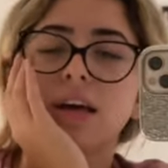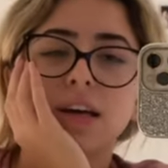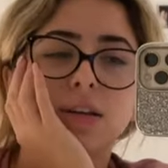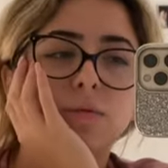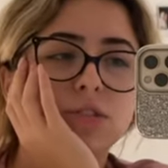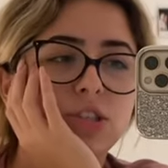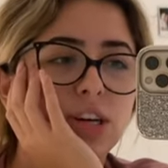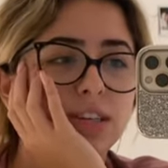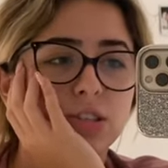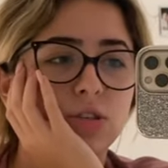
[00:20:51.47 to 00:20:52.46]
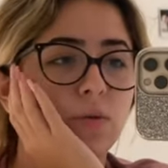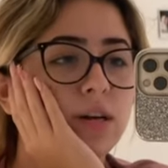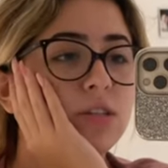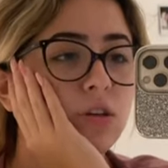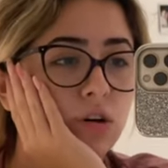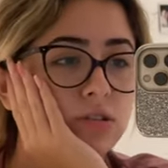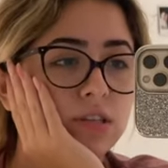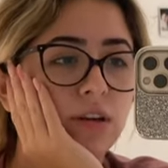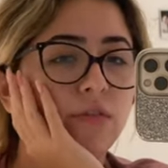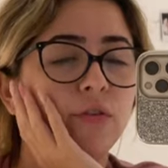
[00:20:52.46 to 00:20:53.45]
it was just so
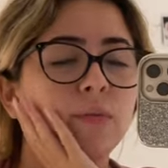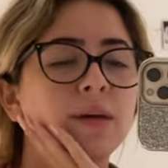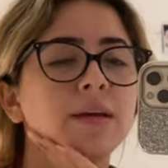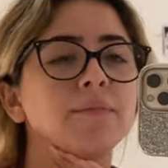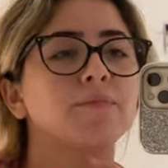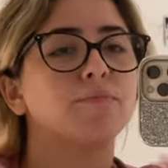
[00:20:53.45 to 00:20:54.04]
exhausting for me.